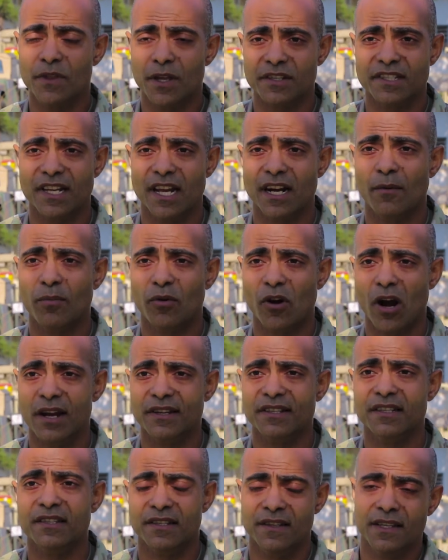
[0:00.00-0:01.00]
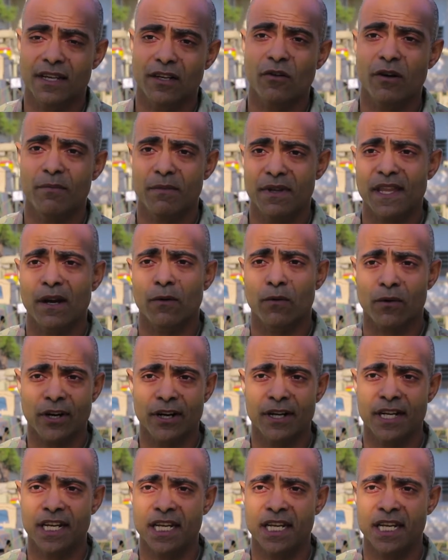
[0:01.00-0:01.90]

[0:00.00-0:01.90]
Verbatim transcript: the setup process and the equipment that we're going